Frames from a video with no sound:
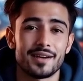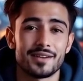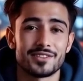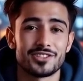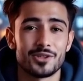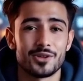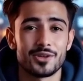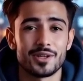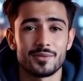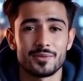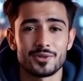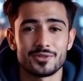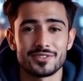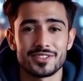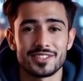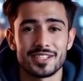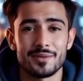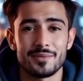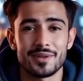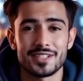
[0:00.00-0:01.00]
so you can move
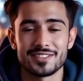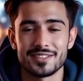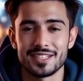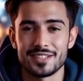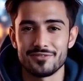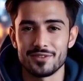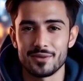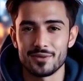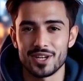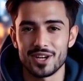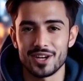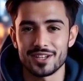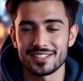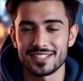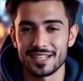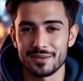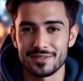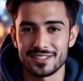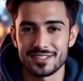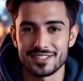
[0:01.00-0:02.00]
seamlessly from
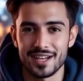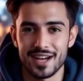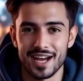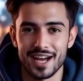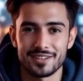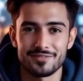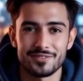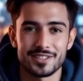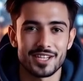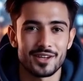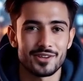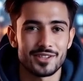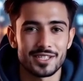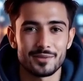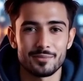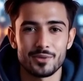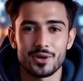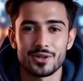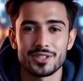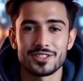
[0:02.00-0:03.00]
concept to
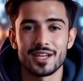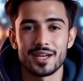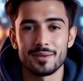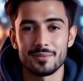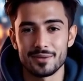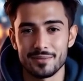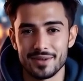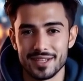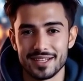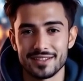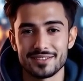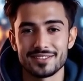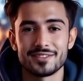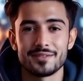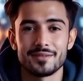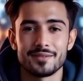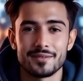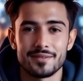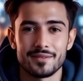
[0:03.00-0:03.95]
high-fidelity prototype in minutes.